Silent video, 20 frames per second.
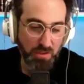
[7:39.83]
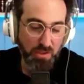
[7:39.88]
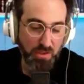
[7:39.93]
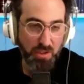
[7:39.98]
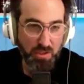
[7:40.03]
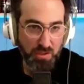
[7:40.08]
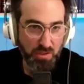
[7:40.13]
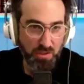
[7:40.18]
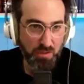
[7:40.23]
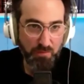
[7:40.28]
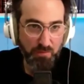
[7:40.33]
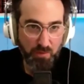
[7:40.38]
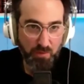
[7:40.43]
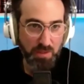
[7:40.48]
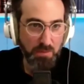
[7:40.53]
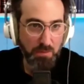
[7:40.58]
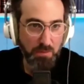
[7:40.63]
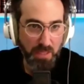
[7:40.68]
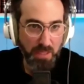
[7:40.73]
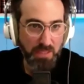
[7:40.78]
just
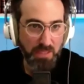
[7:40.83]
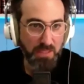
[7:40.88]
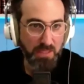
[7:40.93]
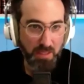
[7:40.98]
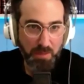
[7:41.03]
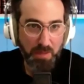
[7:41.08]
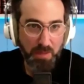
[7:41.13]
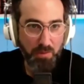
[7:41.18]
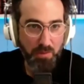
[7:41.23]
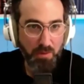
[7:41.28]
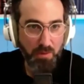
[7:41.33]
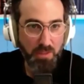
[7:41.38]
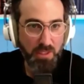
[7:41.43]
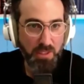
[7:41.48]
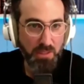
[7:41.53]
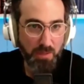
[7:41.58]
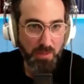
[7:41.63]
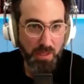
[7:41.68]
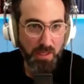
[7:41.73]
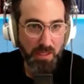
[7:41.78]
fully based on my
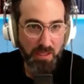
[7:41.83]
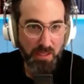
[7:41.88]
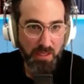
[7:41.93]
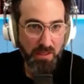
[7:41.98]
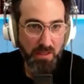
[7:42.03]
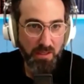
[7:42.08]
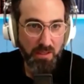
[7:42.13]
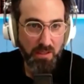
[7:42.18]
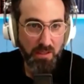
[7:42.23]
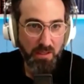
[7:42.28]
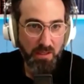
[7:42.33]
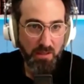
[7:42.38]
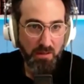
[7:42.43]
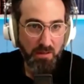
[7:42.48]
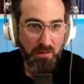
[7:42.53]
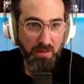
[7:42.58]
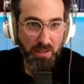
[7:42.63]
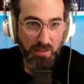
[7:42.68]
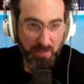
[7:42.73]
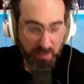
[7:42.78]
protein body,
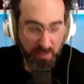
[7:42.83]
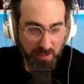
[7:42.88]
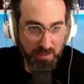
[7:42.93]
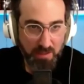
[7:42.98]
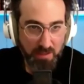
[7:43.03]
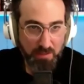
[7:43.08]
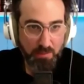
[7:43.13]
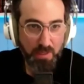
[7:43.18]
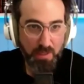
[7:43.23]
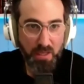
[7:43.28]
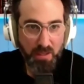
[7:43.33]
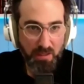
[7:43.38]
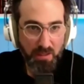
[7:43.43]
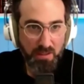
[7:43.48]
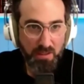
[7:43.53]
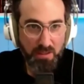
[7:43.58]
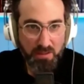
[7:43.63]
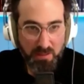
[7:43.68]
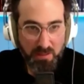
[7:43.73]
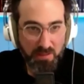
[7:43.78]
right? This is me.
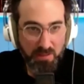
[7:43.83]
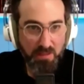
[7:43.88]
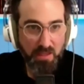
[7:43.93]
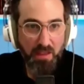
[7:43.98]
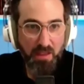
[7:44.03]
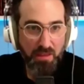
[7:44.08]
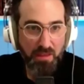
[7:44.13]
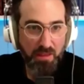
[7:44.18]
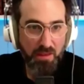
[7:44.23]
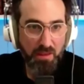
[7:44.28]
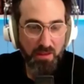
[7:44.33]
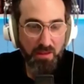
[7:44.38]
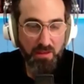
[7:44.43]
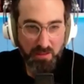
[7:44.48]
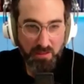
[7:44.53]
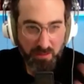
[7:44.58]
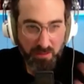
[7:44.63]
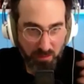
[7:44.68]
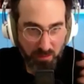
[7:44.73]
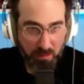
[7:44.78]
This is Seth.
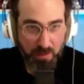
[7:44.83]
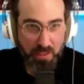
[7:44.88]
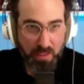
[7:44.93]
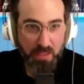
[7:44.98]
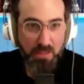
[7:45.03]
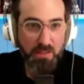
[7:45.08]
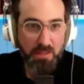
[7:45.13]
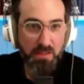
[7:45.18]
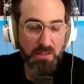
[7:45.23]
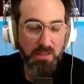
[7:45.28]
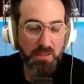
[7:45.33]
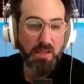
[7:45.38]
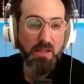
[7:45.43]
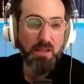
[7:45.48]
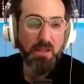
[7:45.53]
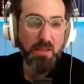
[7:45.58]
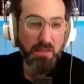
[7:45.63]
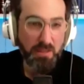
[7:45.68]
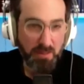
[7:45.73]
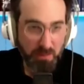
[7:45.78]
This is who eats.
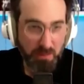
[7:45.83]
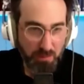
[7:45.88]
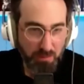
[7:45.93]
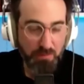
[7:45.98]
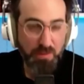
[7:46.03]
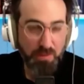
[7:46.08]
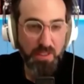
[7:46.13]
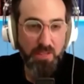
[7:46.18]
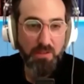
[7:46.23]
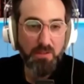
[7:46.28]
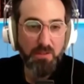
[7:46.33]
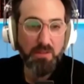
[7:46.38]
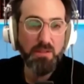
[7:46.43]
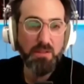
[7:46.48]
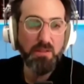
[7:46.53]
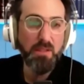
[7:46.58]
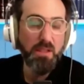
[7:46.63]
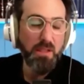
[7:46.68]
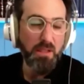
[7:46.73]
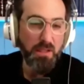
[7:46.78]
This is who
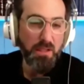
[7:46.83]
feels.